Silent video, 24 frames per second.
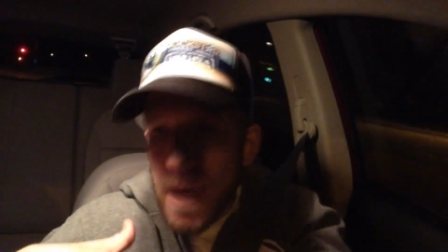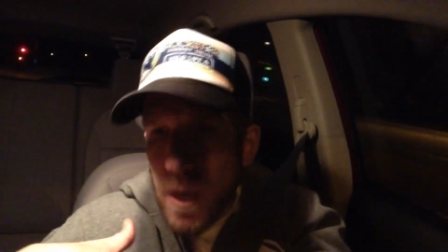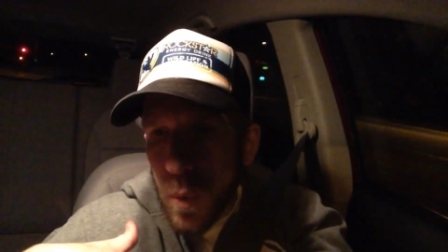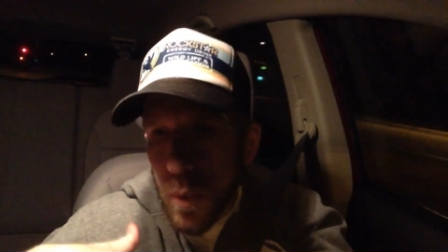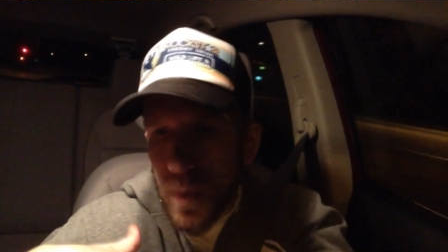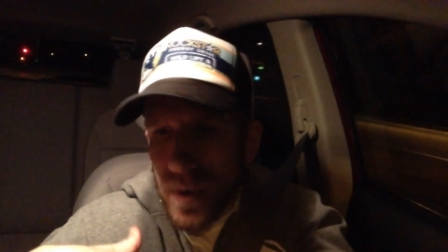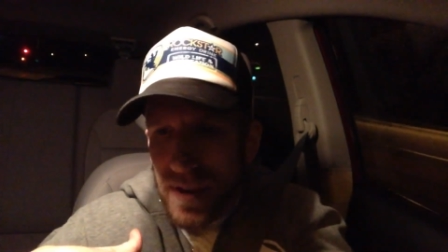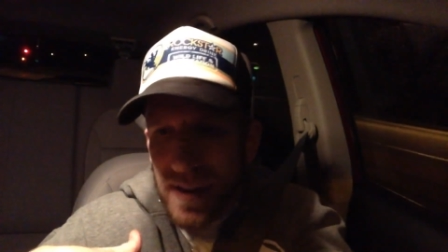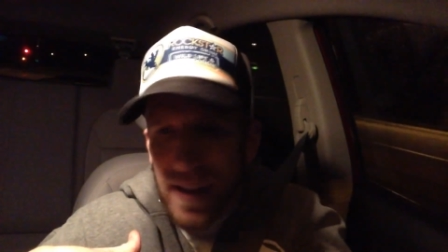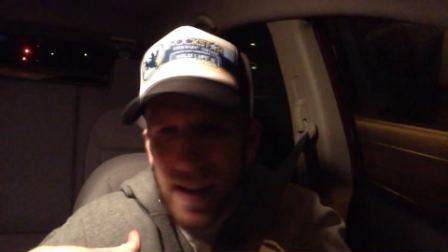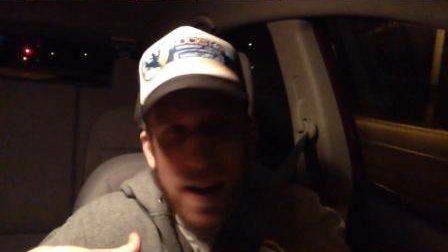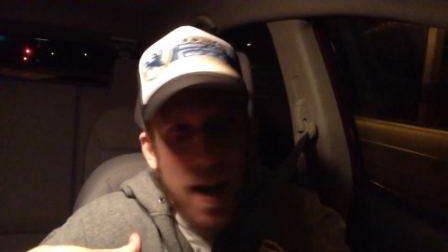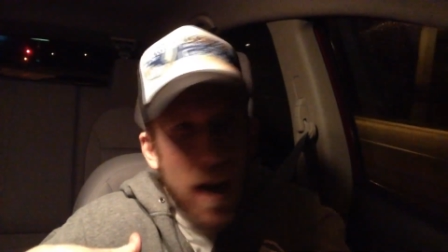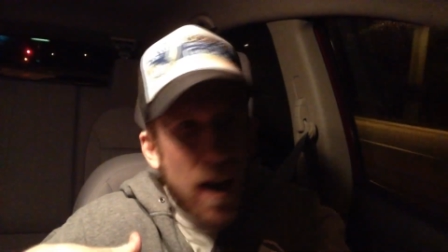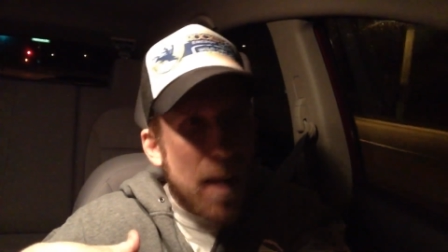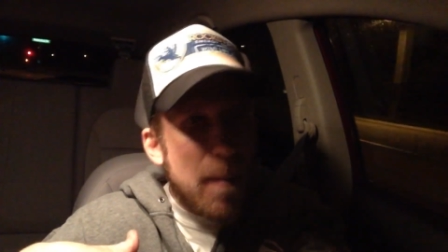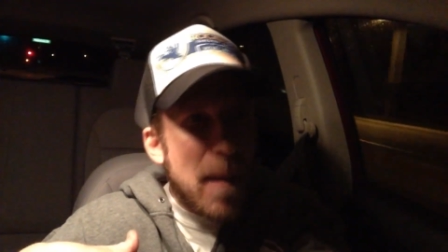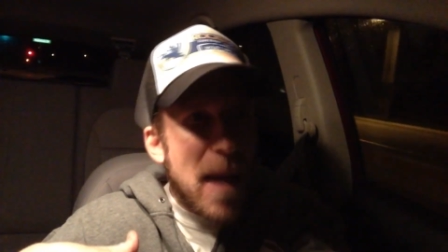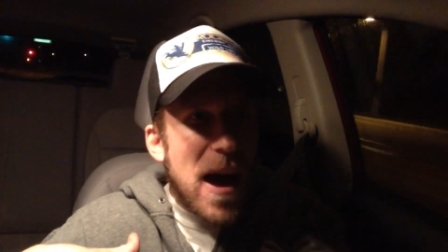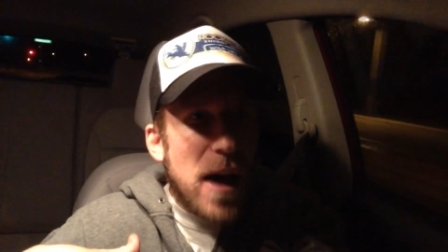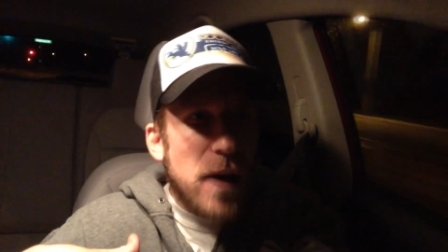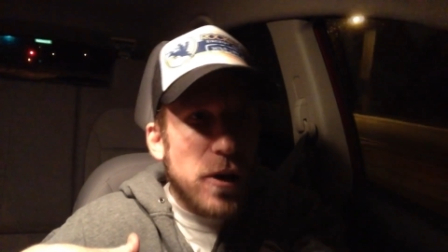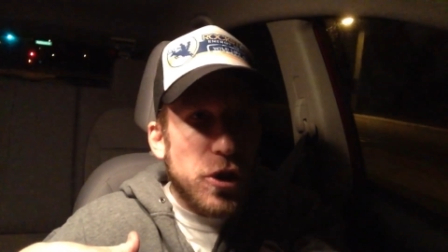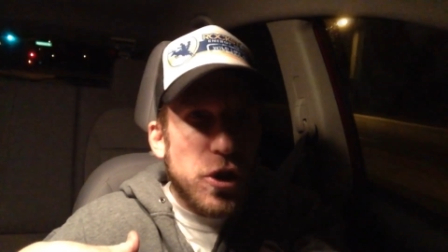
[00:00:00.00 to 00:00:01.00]
we're sitting on
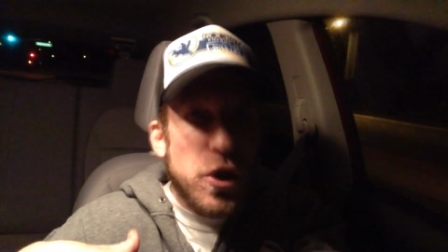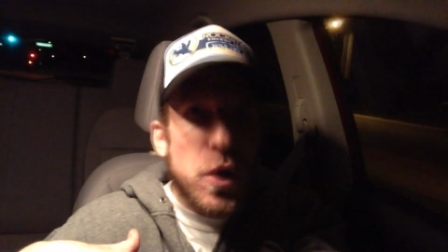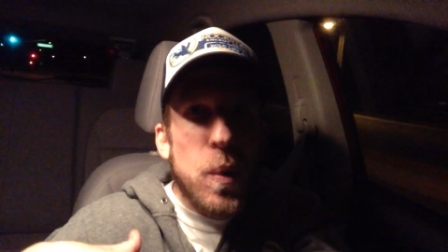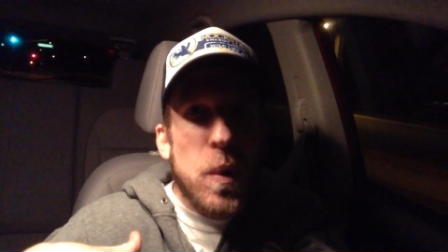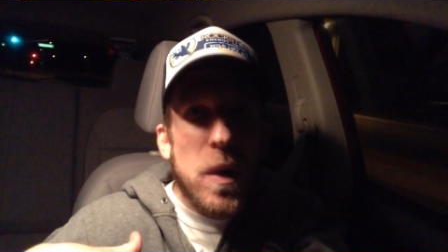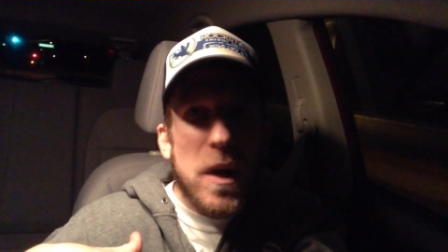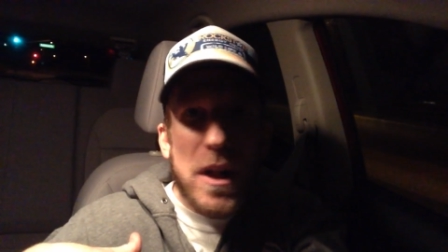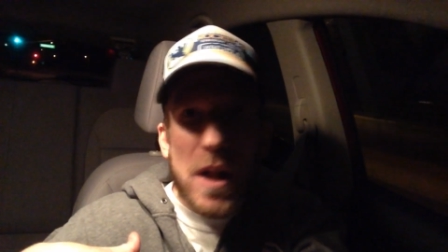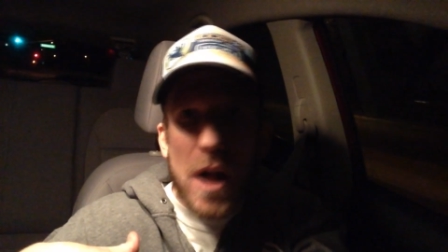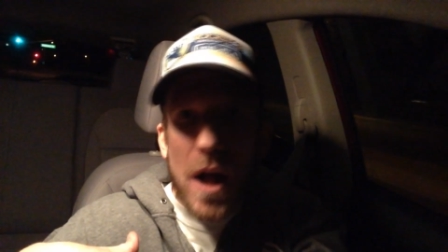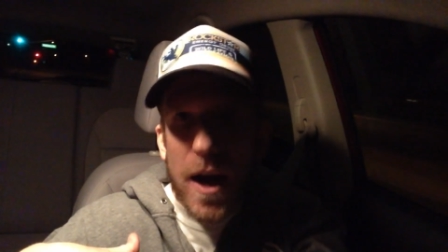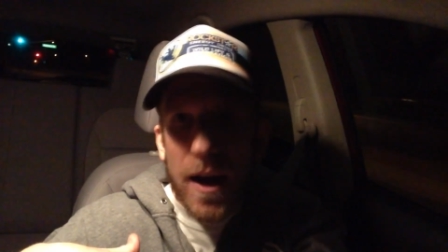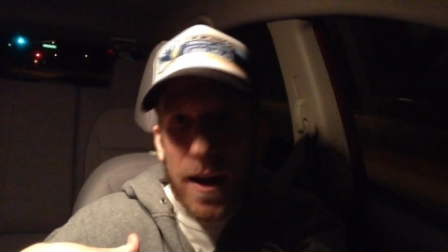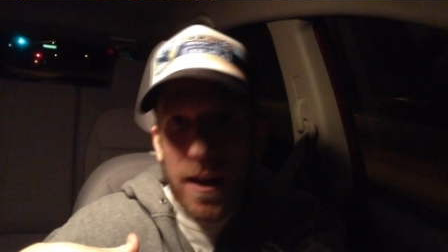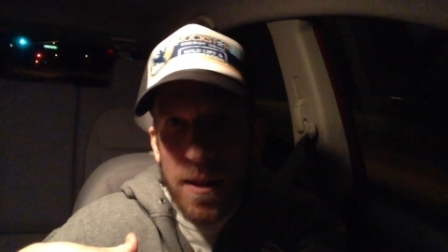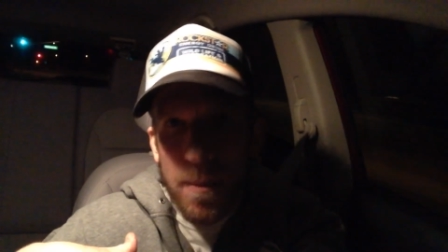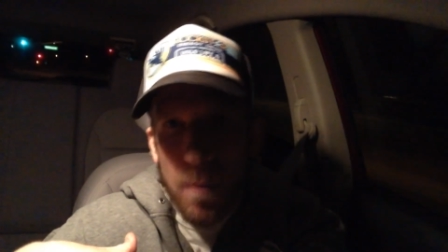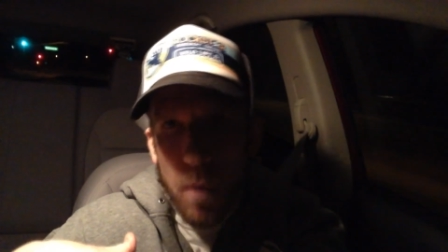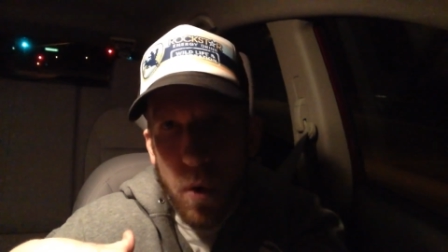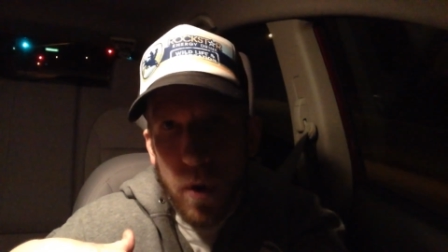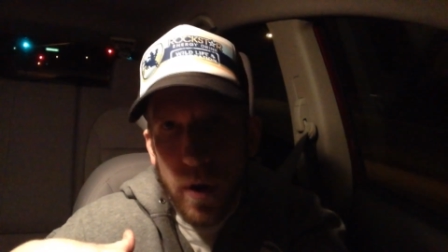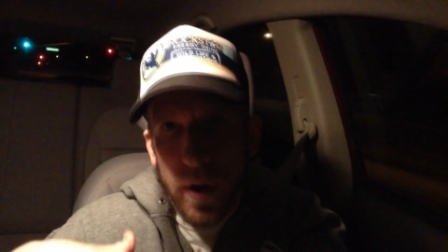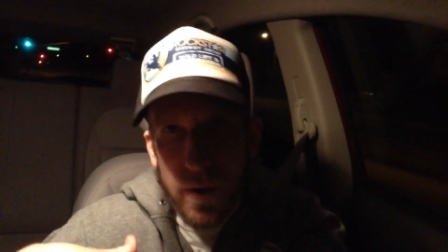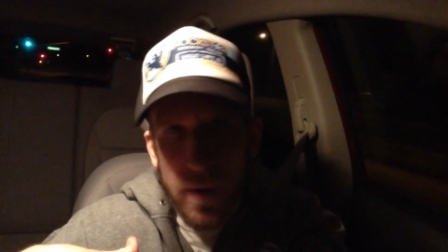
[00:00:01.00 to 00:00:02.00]
about two o'clock in the
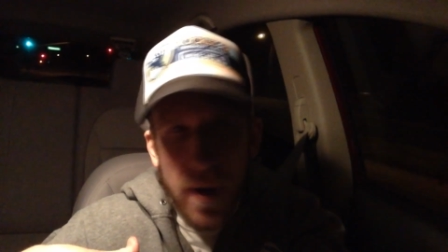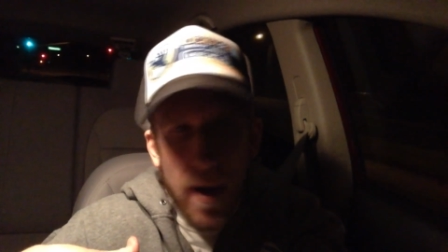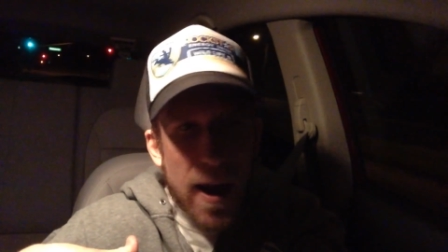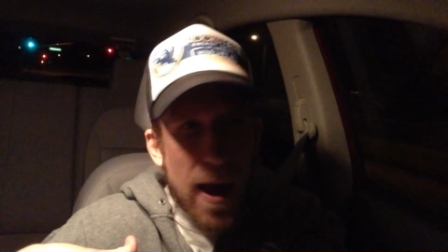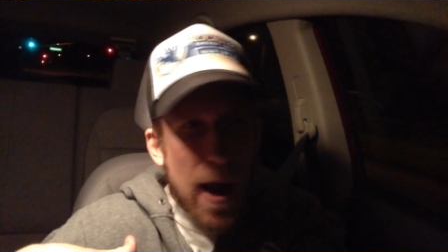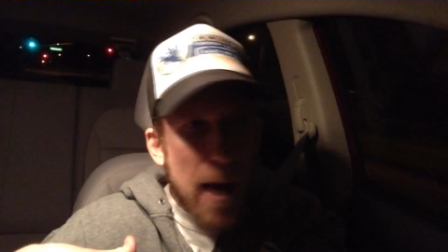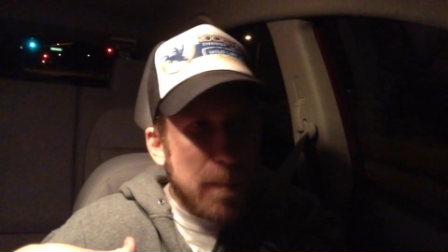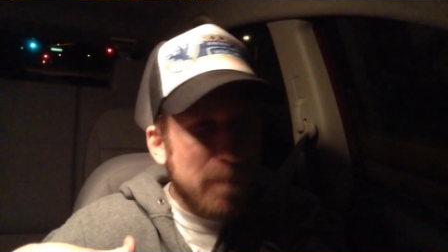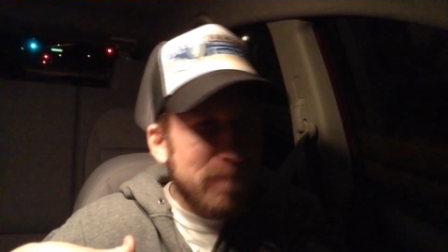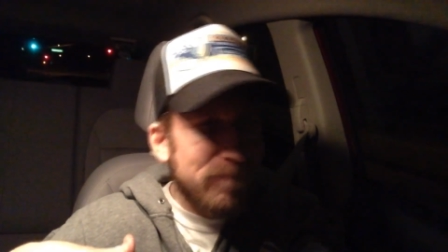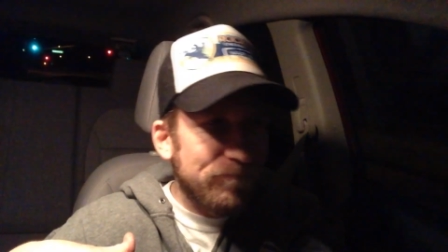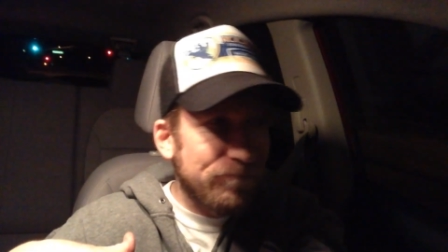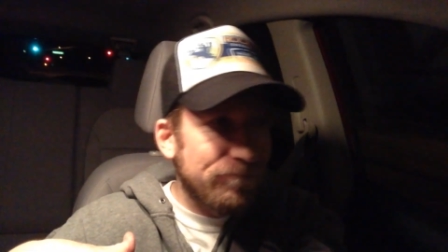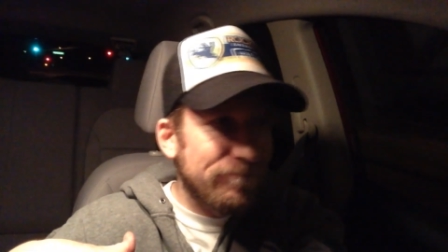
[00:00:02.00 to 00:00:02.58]
morning right now.